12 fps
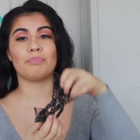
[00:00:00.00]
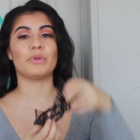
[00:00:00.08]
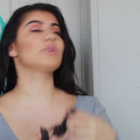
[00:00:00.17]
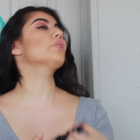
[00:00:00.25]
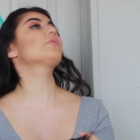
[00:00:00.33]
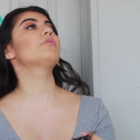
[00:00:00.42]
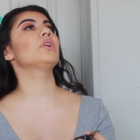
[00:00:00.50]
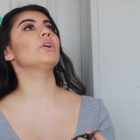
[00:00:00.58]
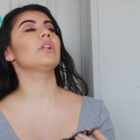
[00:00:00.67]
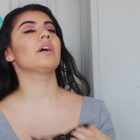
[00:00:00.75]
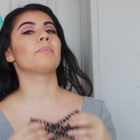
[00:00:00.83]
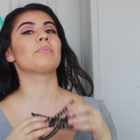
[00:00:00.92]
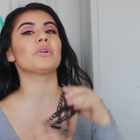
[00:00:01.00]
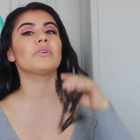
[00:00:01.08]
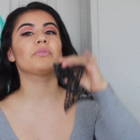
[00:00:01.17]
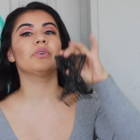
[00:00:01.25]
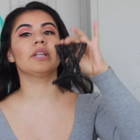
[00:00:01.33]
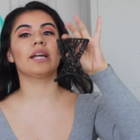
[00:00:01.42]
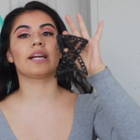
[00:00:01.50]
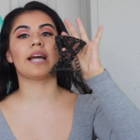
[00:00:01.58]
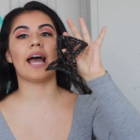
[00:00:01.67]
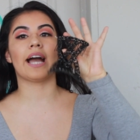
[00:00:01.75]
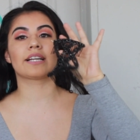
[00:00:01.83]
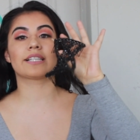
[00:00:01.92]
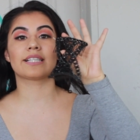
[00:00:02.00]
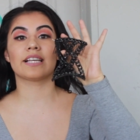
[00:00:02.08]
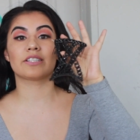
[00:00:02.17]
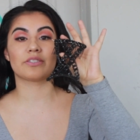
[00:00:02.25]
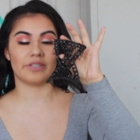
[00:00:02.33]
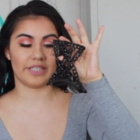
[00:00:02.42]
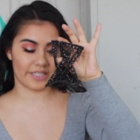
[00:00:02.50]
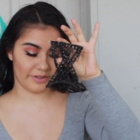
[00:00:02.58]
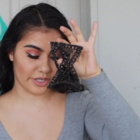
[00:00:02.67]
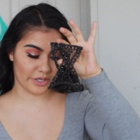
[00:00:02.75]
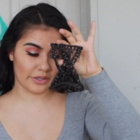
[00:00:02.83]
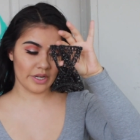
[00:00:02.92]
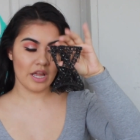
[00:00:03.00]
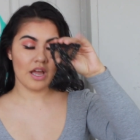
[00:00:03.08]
beautiful, a beautiful like accessory. There we go.